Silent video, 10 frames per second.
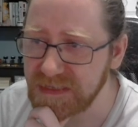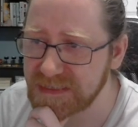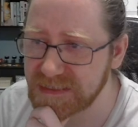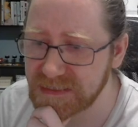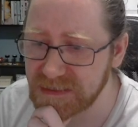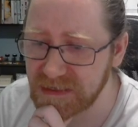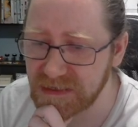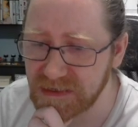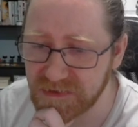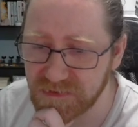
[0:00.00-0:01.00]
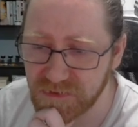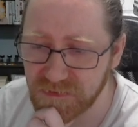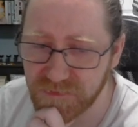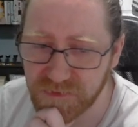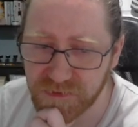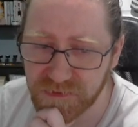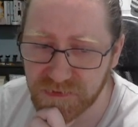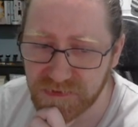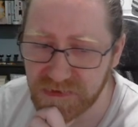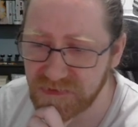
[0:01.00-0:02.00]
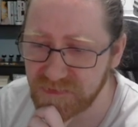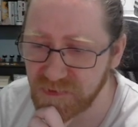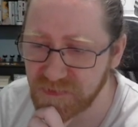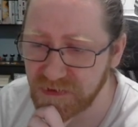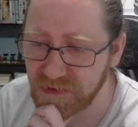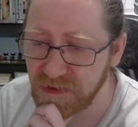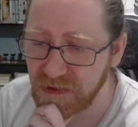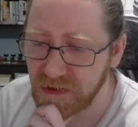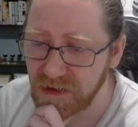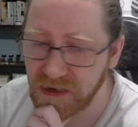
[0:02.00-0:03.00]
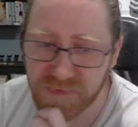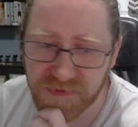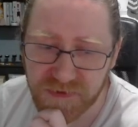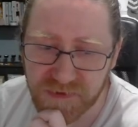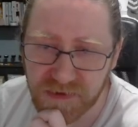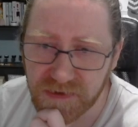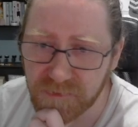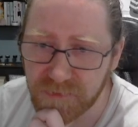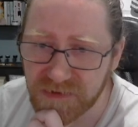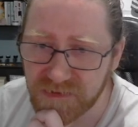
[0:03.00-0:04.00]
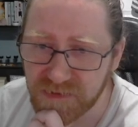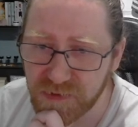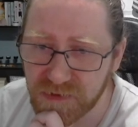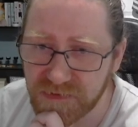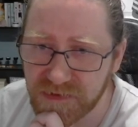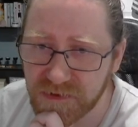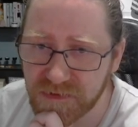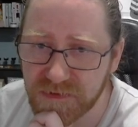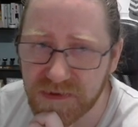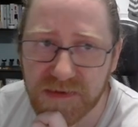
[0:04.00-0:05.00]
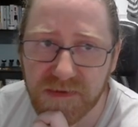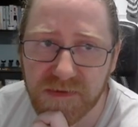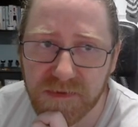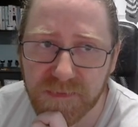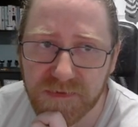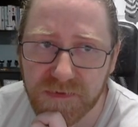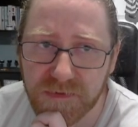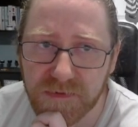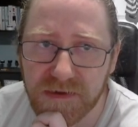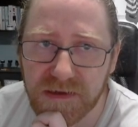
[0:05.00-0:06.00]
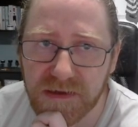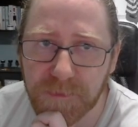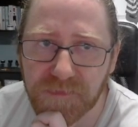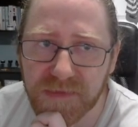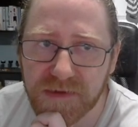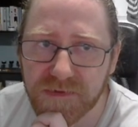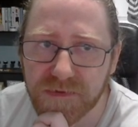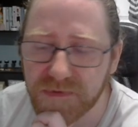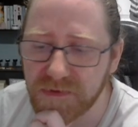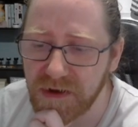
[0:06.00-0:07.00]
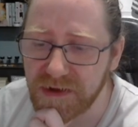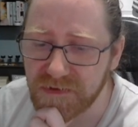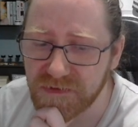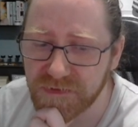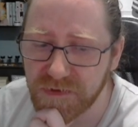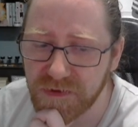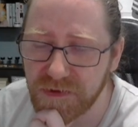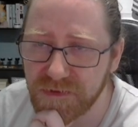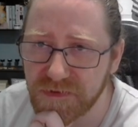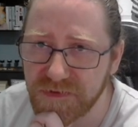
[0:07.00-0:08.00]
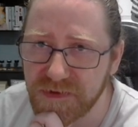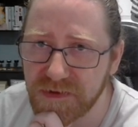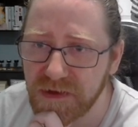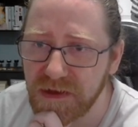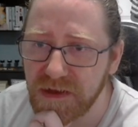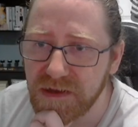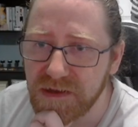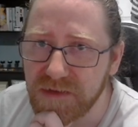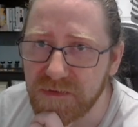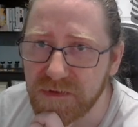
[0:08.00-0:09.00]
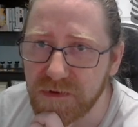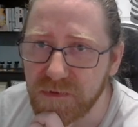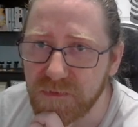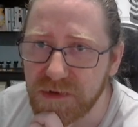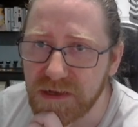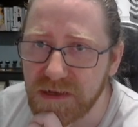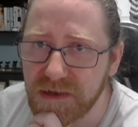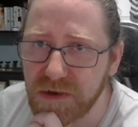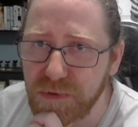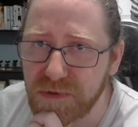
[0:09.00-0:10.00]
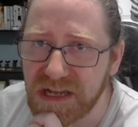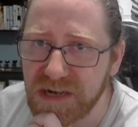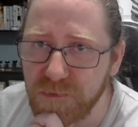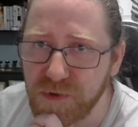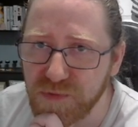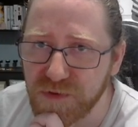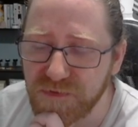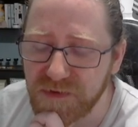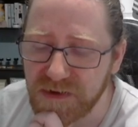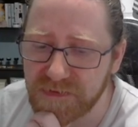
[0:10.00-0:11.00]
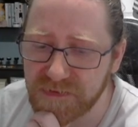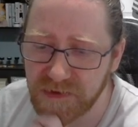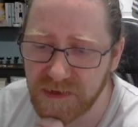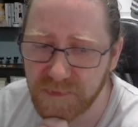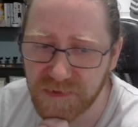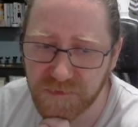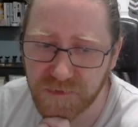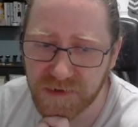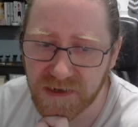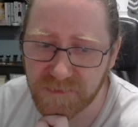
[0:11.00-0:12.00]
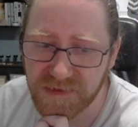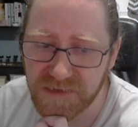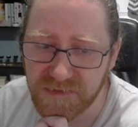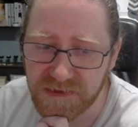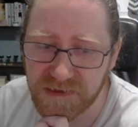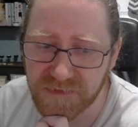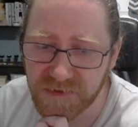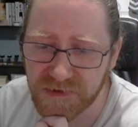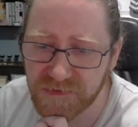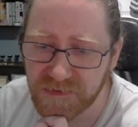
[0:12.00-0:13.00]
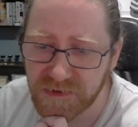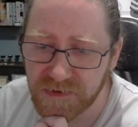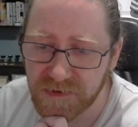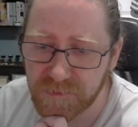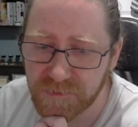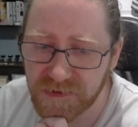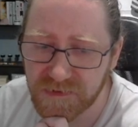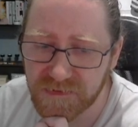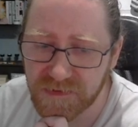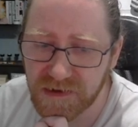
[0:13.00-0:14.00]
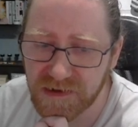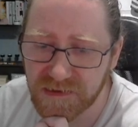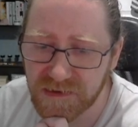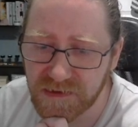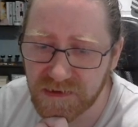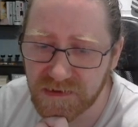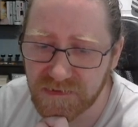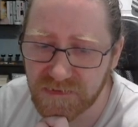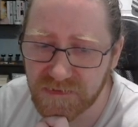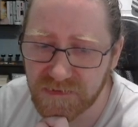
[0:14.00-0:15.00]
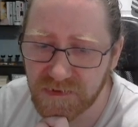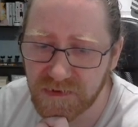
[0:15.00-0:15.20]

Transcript: still ahead of our next power spike. I'm just gonna bite the bullet here to get us up to 9 synergy, even though we only have one more fight before a PvE fight. But I think it's